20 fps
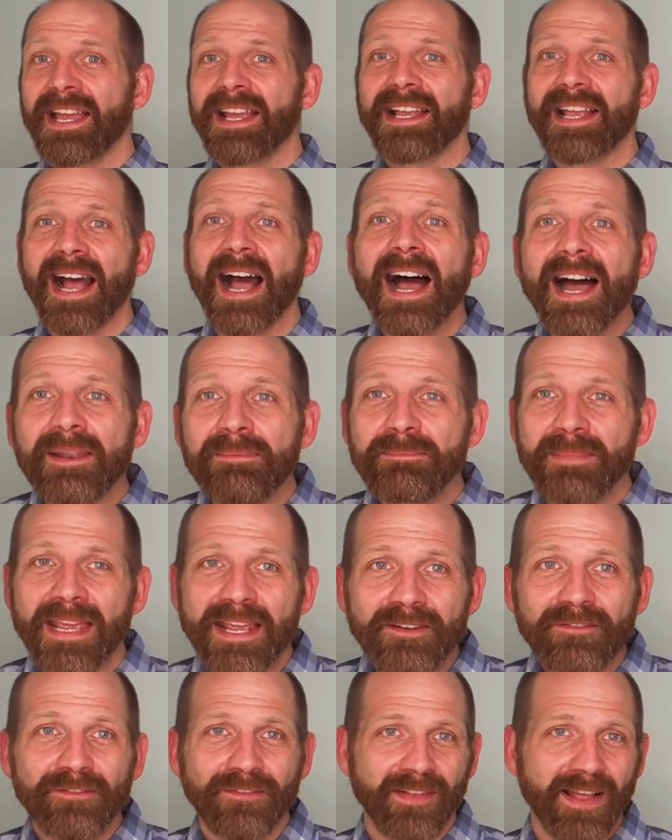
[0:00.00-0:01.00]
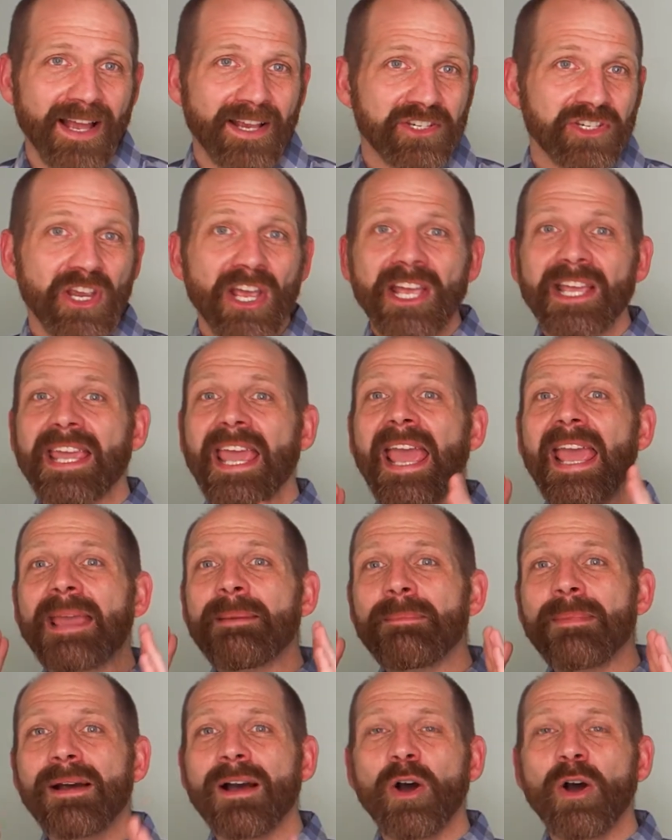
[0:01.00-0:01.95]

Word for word: God made flesh, came